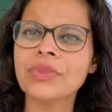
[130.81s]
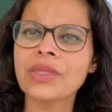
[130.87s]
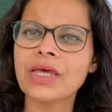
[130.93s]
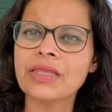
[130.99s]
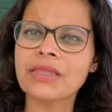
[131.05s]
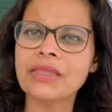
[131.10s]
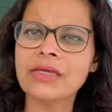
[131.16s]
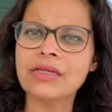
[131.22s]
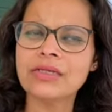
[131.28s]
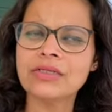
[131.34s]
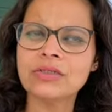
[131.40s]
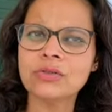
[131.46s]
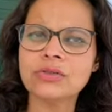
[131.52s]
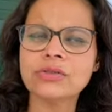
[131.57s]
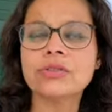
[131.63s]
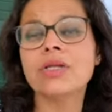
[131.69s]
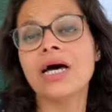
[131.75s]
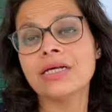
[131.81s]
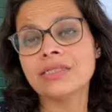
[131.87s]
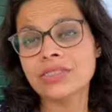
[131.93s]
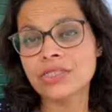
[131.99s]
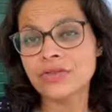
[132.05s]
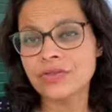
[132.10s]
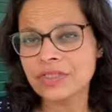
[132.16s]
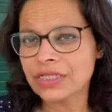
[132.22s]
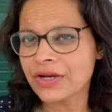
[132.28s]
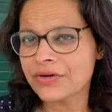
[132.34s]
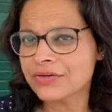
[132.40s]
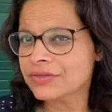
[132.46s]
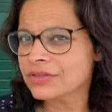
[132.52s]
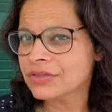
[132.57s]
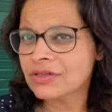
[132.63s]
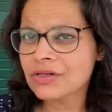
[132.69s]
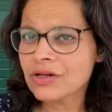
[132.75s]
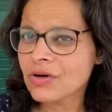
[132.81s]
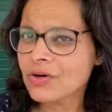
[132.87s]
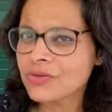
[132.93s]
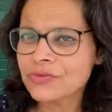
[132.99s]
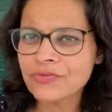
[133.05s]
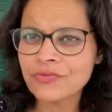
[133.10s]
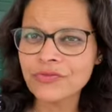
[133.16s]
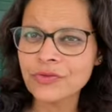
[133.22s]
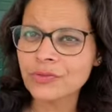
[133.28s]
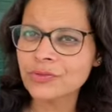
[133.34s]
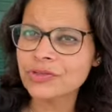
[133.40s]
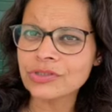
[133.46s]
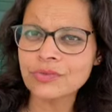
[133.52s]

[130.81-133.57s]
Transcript: and then it also last year it carried a lot of fruits.